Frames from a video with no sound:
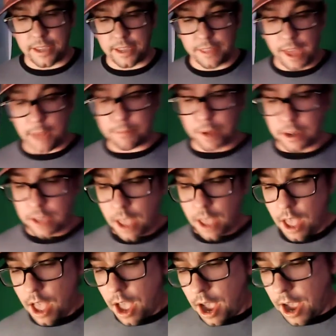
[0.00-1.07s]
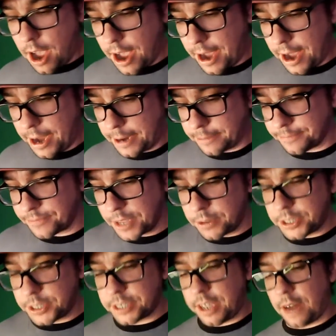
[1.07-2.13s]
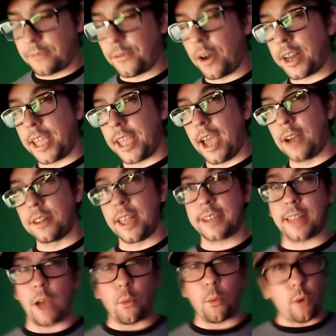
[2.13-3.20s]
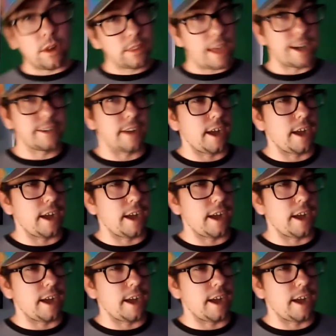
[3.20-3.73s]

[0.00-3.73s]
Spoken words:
any of that, but it was just kind of funny how like that one line of